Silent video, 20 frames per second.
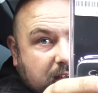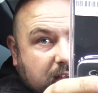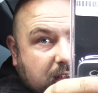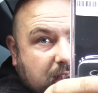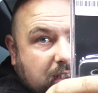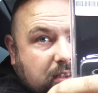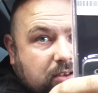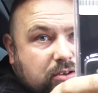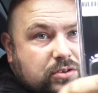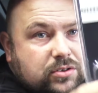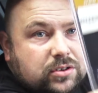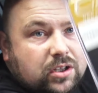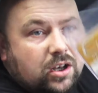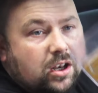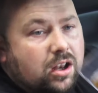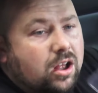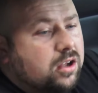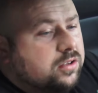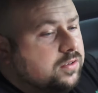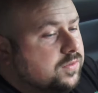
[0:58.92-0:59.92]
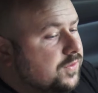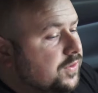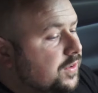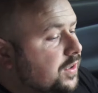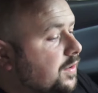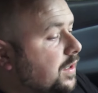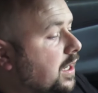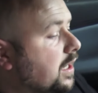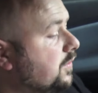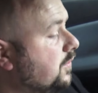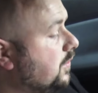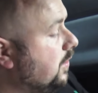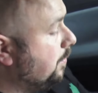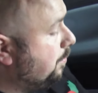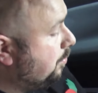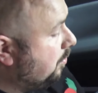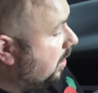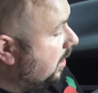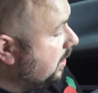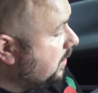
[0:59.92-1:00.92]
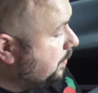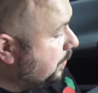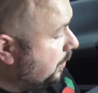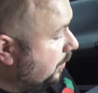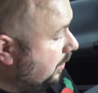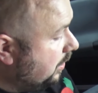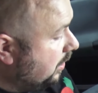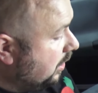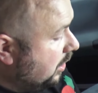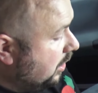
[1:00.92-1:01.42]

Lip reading: it does a lot for the price point.